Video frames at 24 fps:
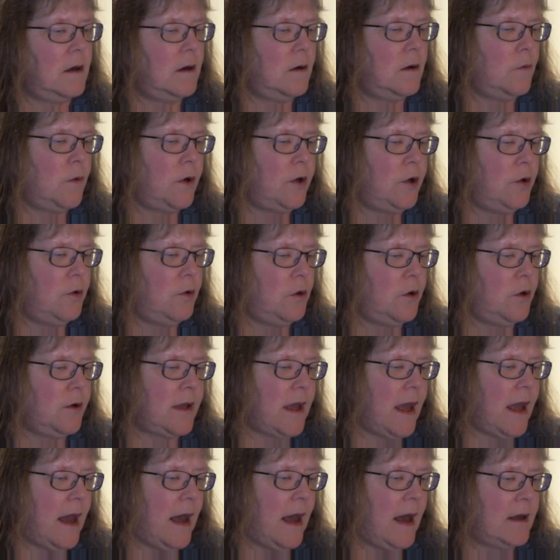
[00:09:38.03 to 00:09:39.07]
When you look
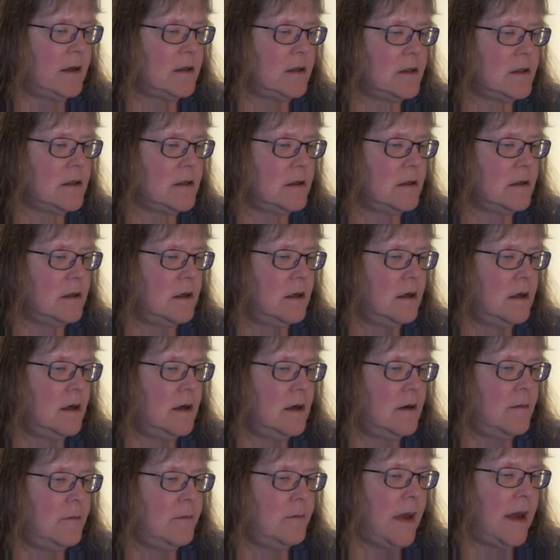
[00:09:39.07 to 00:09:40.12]
at
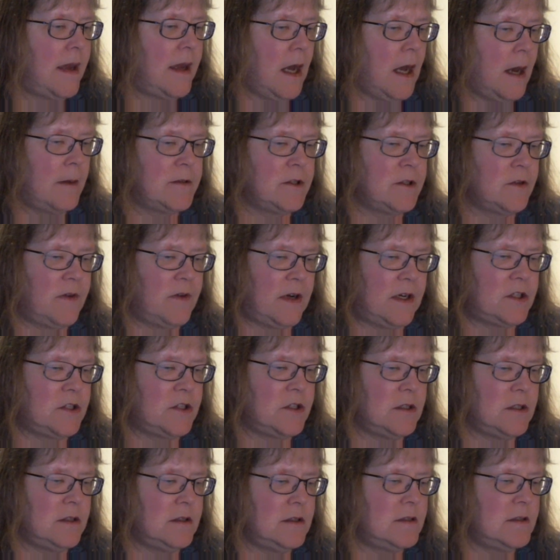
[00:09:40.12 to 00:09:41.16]
make
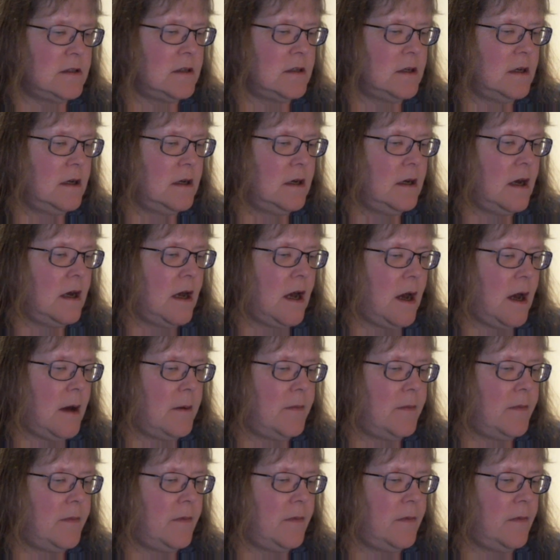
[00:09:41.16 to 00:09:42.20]
observations,
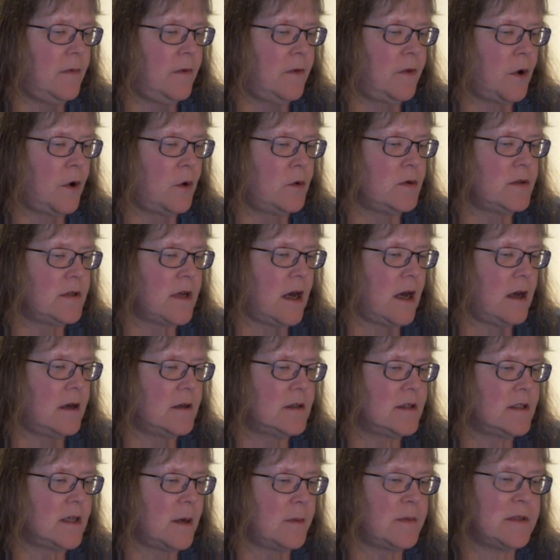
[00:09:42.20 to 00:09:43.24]
those
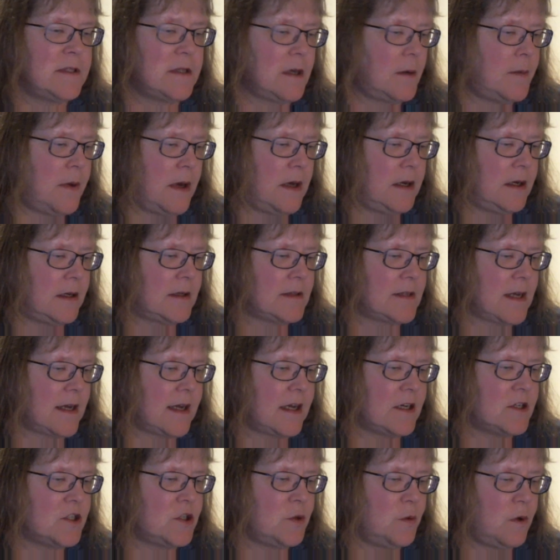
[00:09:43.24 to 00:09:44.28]
subheadings, I
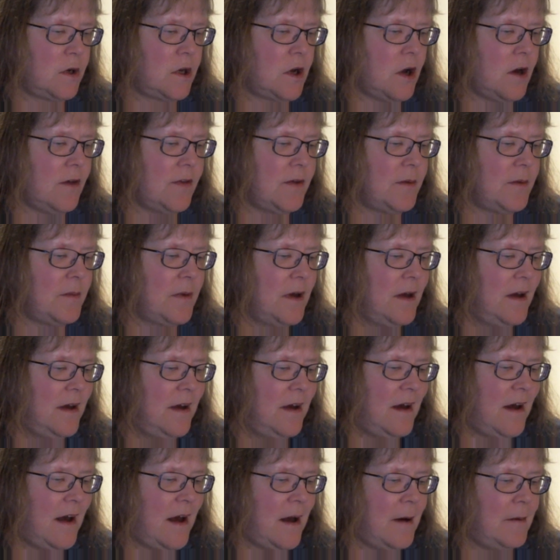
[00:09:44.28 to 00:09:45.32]
guess you would call them,
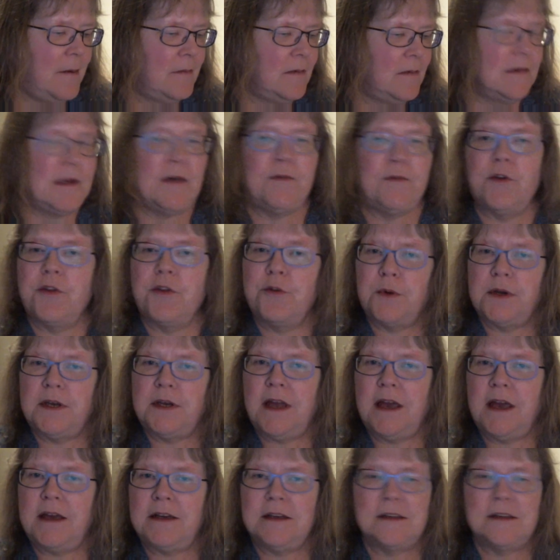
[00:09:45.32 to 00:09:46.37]
level 3
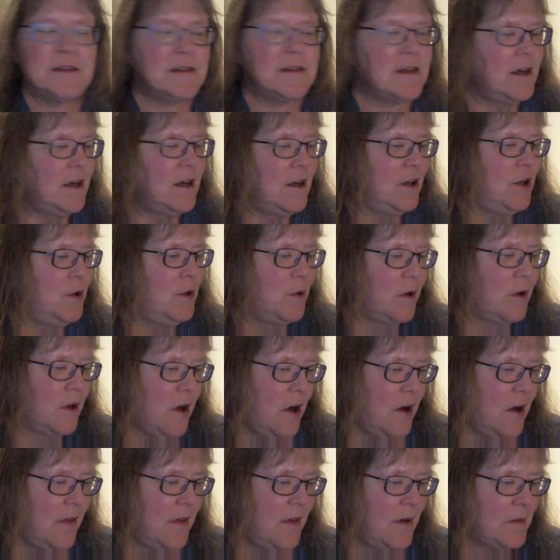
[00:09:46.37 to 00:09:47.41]
headings, you would
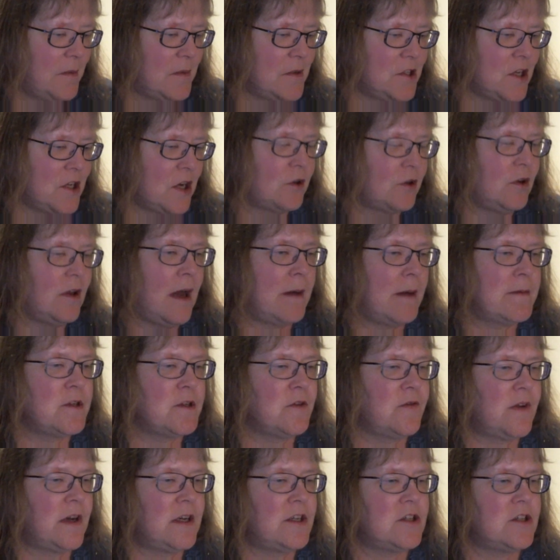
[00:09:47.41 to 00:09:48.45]
call them general
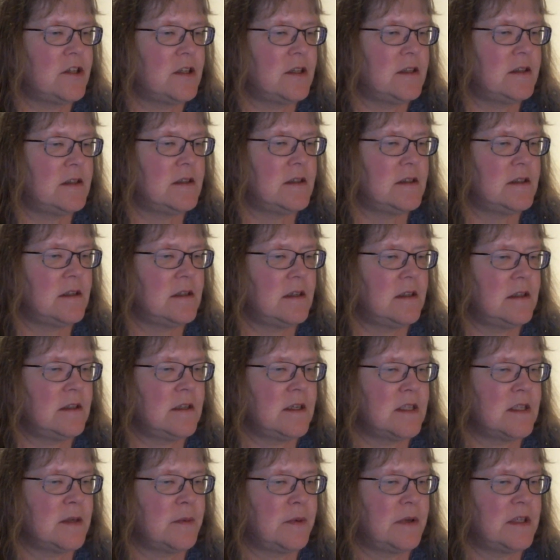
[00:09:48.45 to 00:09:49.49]
observations,
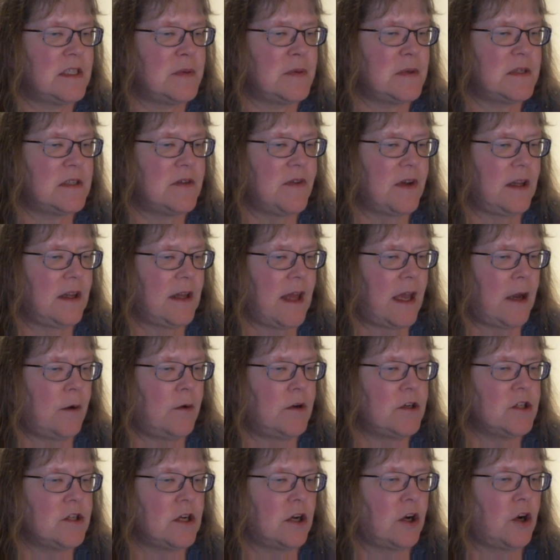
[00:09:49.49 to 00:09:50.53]
discipline-specific
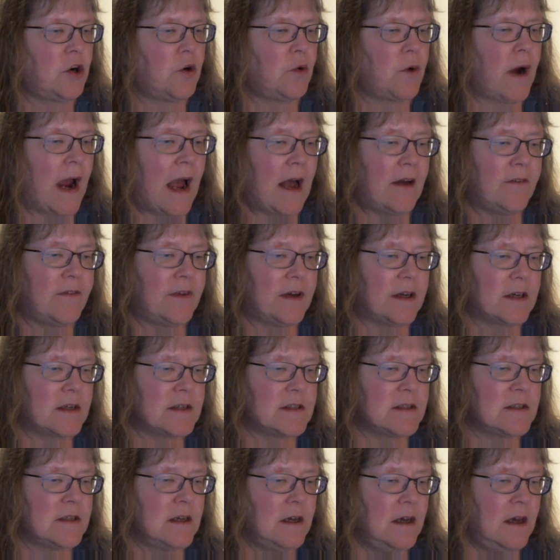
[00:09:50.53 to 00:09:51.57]
language, and
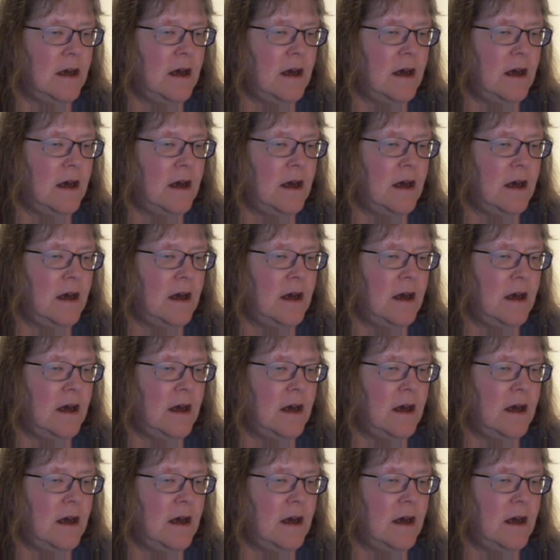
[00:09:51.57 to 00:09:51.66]
graphics.